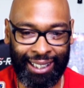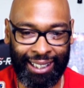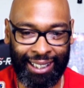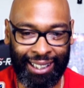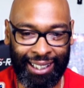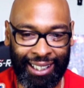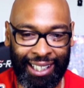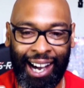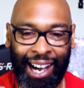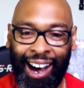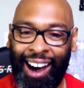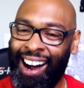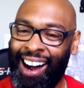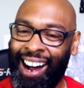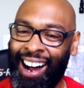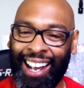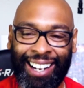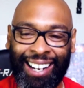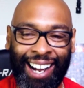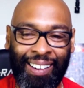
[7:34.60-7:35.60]
He
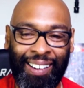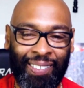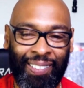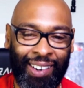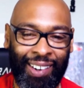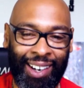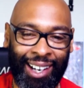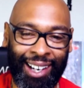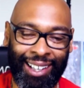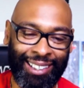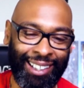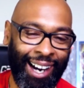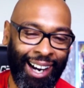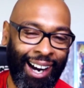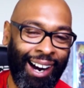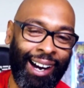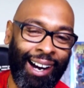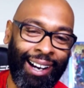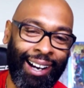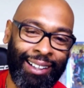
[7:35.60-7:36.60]
hard now, boy.
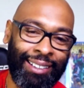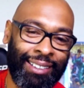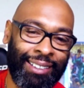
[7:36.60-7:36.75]
Alright.